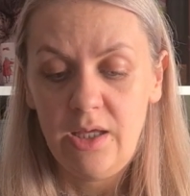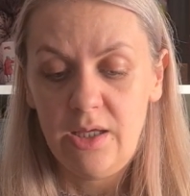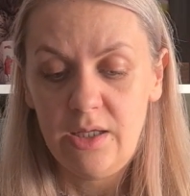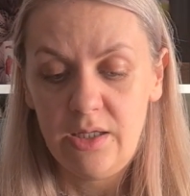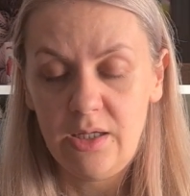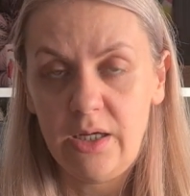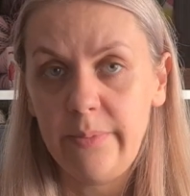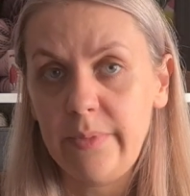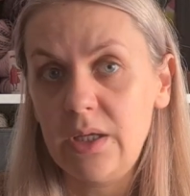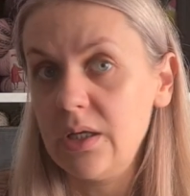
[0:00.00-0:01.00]
And
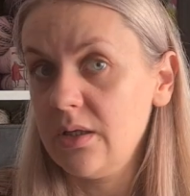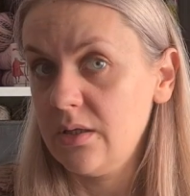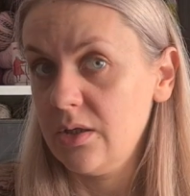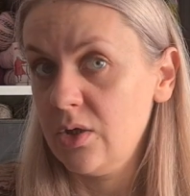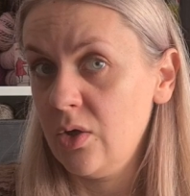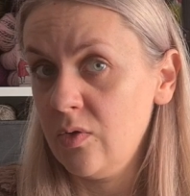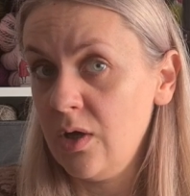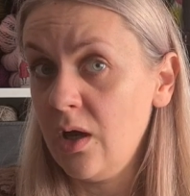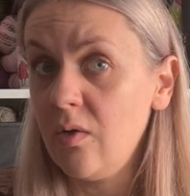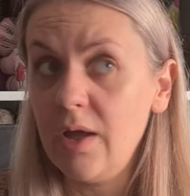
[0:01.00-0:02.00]
I'm gonna go
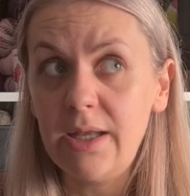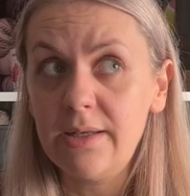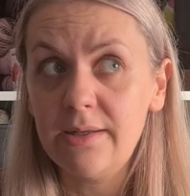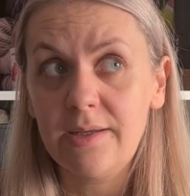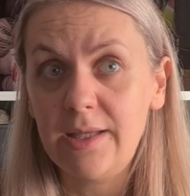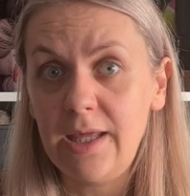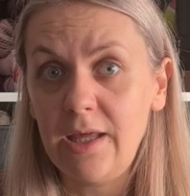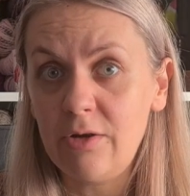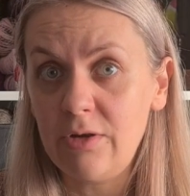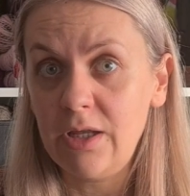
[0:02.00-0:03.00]
now and
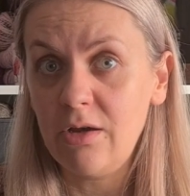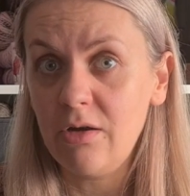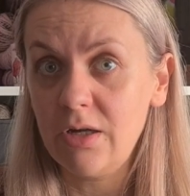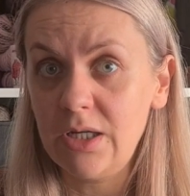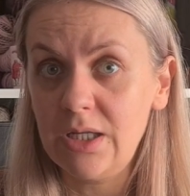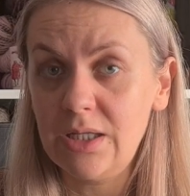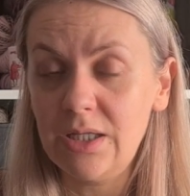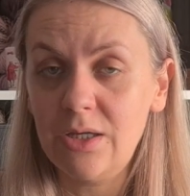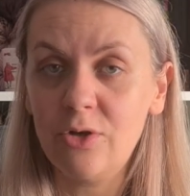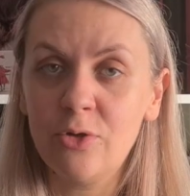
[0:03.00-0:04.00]
carry on
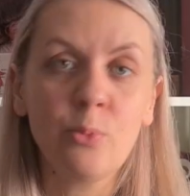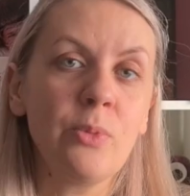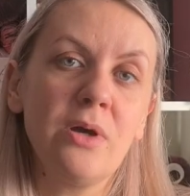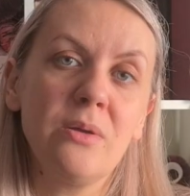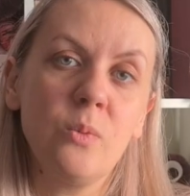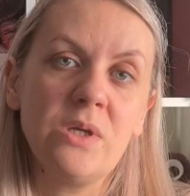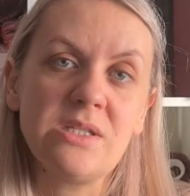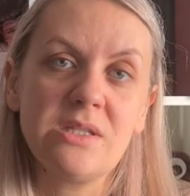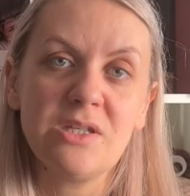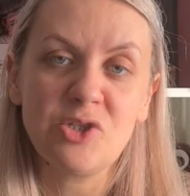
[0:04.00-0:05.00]
knitting on my
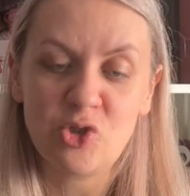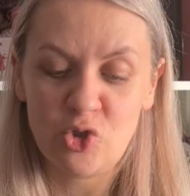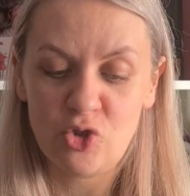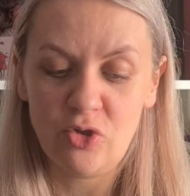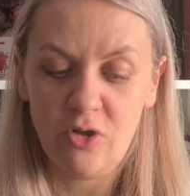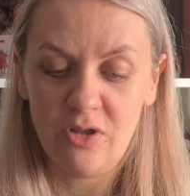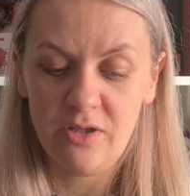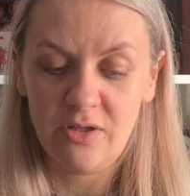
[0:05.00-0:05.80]
Westnitz shawl